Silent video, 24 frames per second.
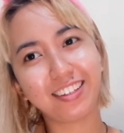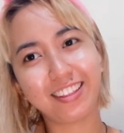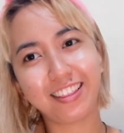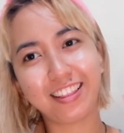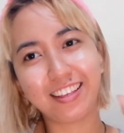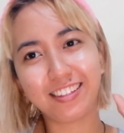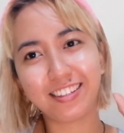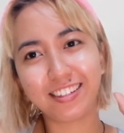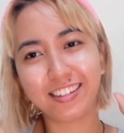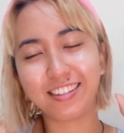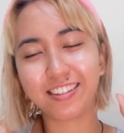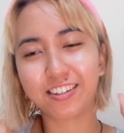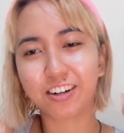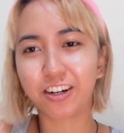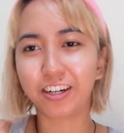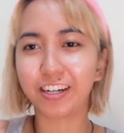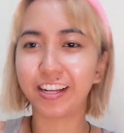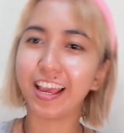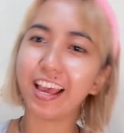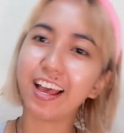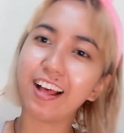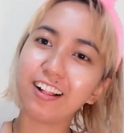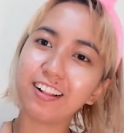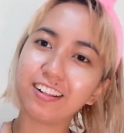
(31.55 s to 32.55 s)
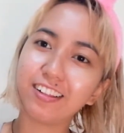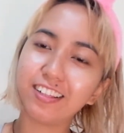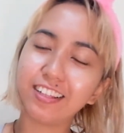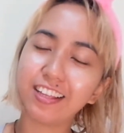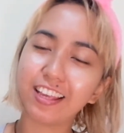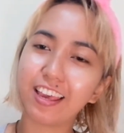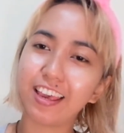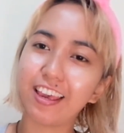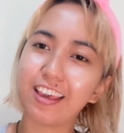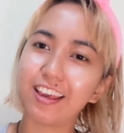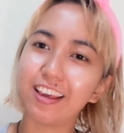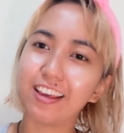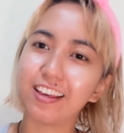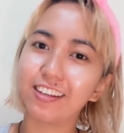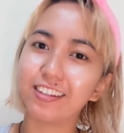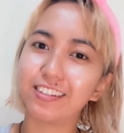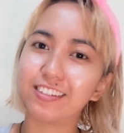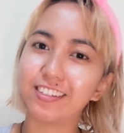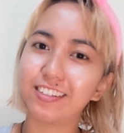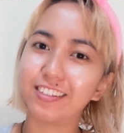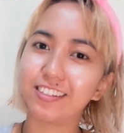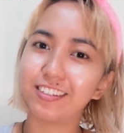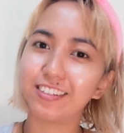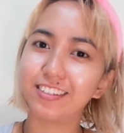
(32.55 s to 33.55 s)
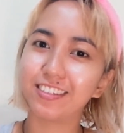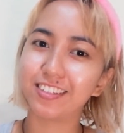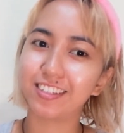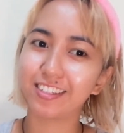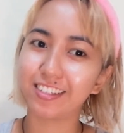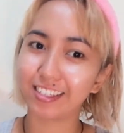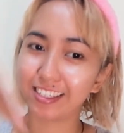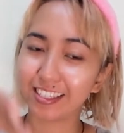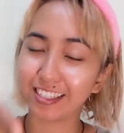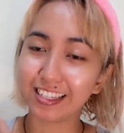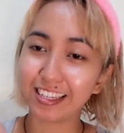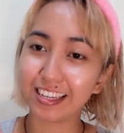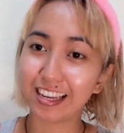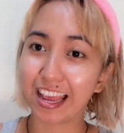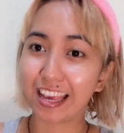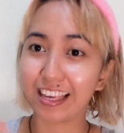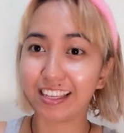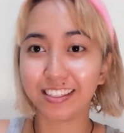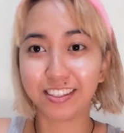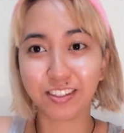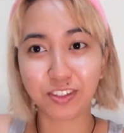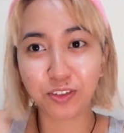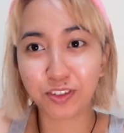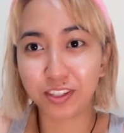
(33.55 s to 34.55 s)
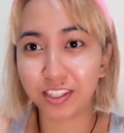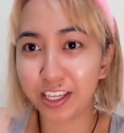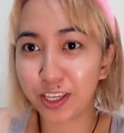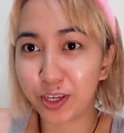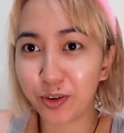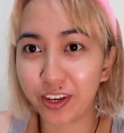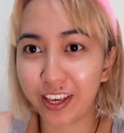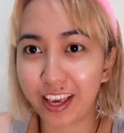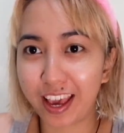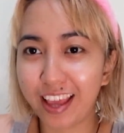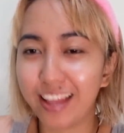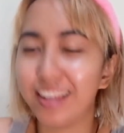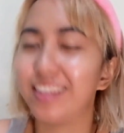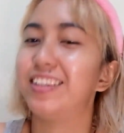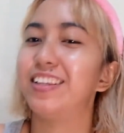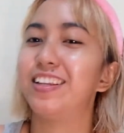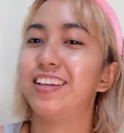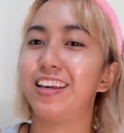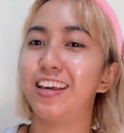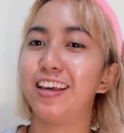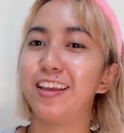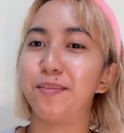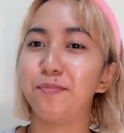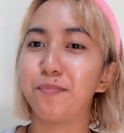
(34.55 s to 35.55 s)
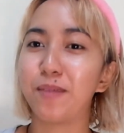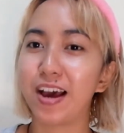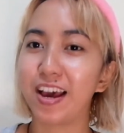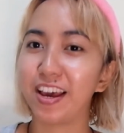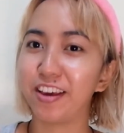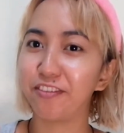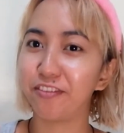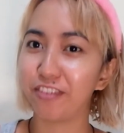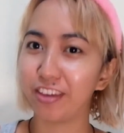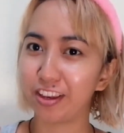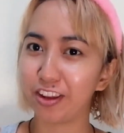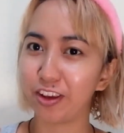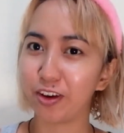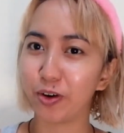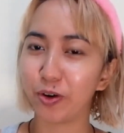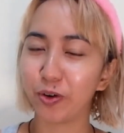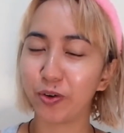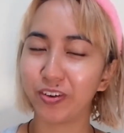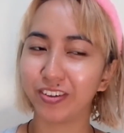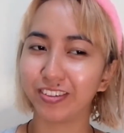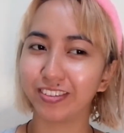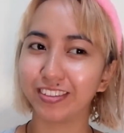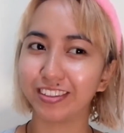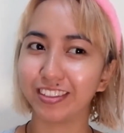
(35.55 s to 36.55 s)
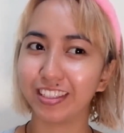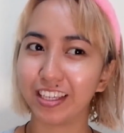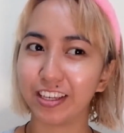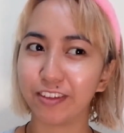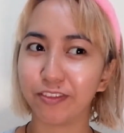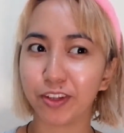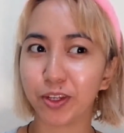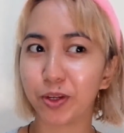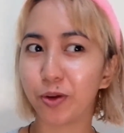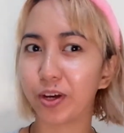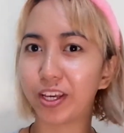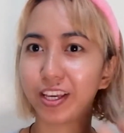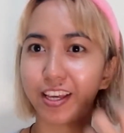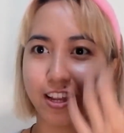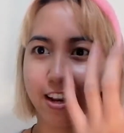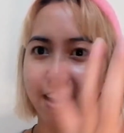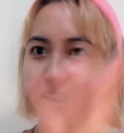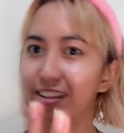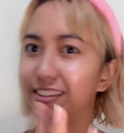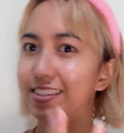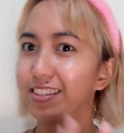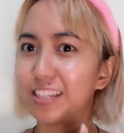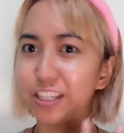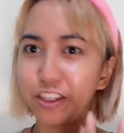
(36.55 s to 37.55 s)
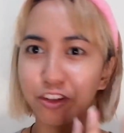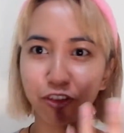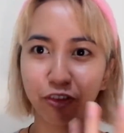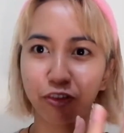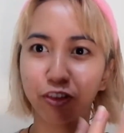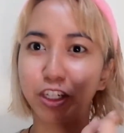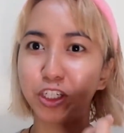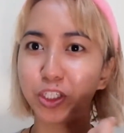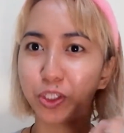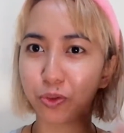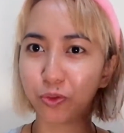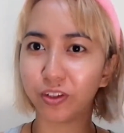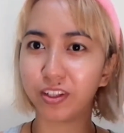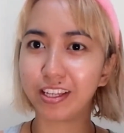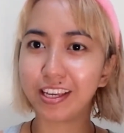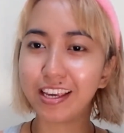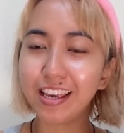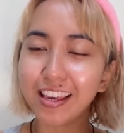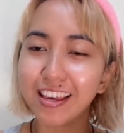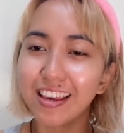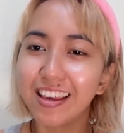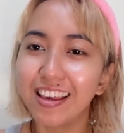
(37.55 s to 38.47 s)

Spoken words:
This is Ariel and nice to see you again in my video, even though I cannot see you virtually.